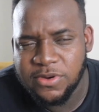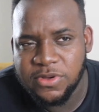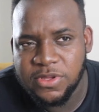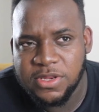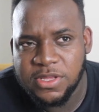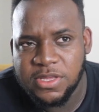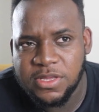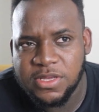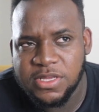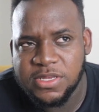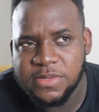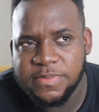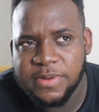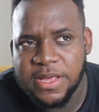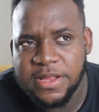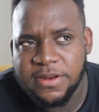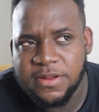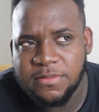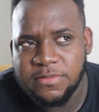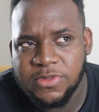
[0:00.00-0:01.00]
No, is it
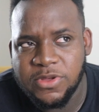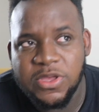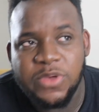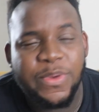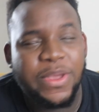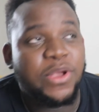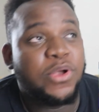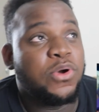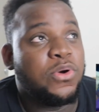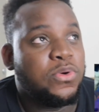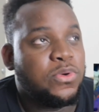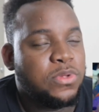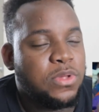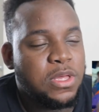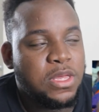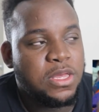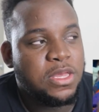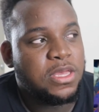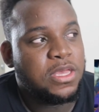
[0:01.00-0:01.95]
platinum? No, he went gold.